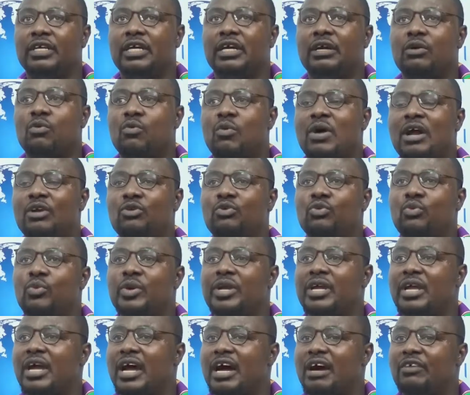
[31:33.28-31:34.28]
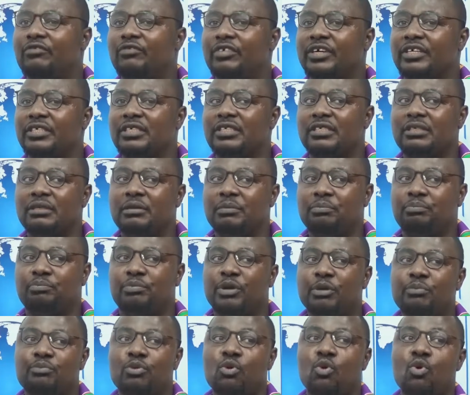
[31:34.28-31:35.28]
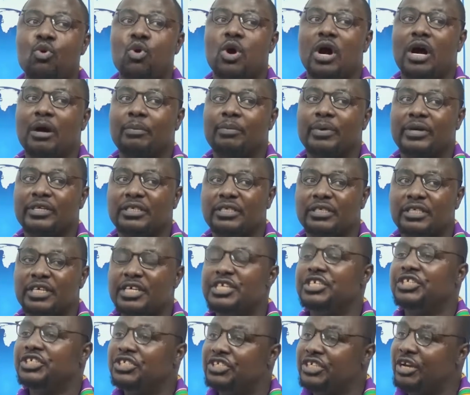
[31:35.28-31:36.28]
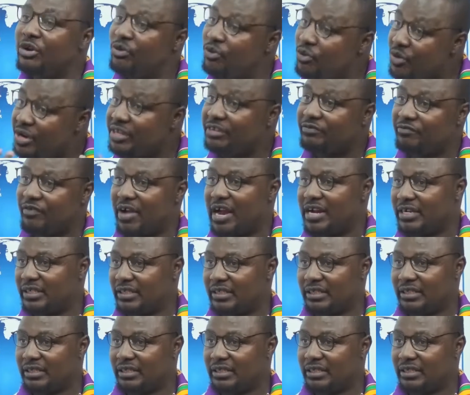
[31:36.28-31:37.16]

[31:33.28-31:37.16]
what do we have is people who help us generate funds.